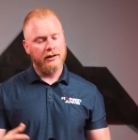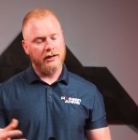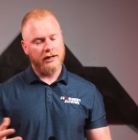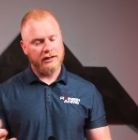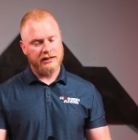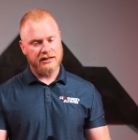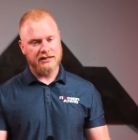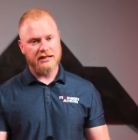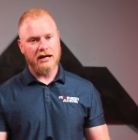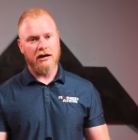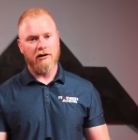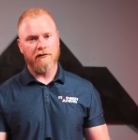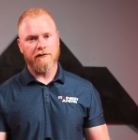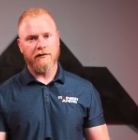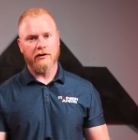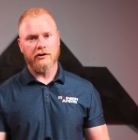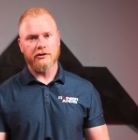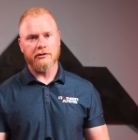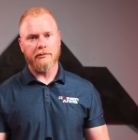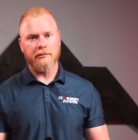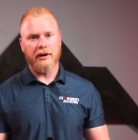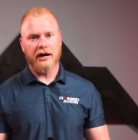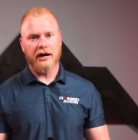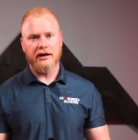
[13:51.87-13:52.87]
And the
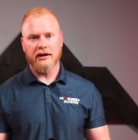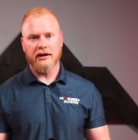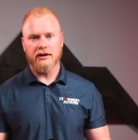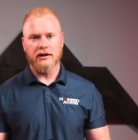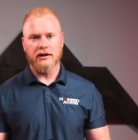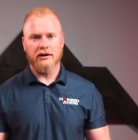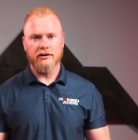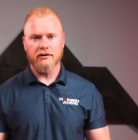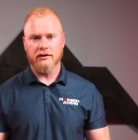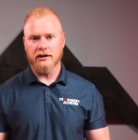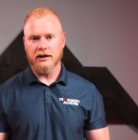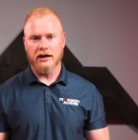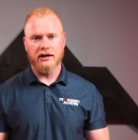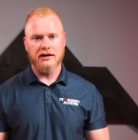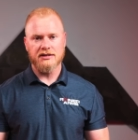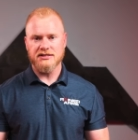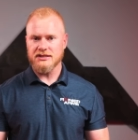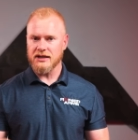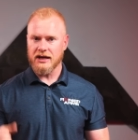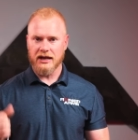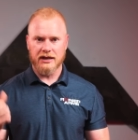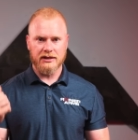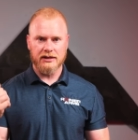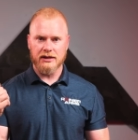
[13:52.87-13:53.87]
downfall to buying another gun
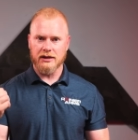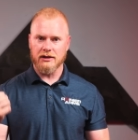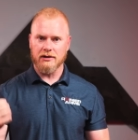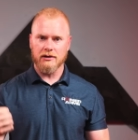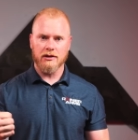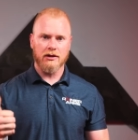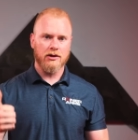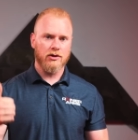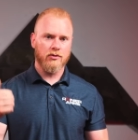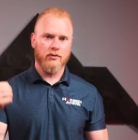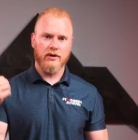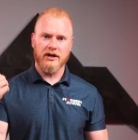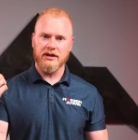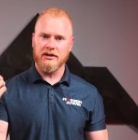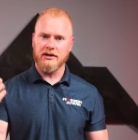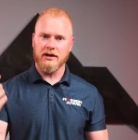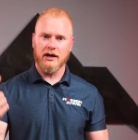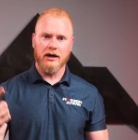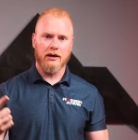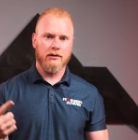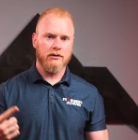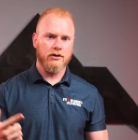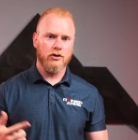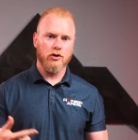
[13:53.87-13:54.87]
is I had to get another red
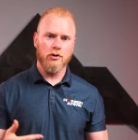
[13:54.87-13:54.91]
dot,